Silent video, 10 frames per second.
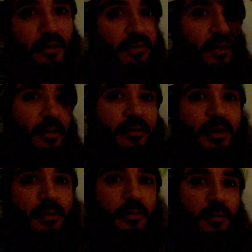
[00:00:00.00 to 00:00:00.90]
in front of
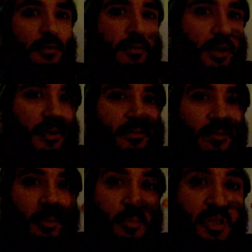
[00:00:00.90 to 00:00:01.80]
it like
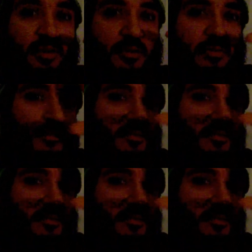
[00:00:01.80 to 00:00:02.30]
from a meter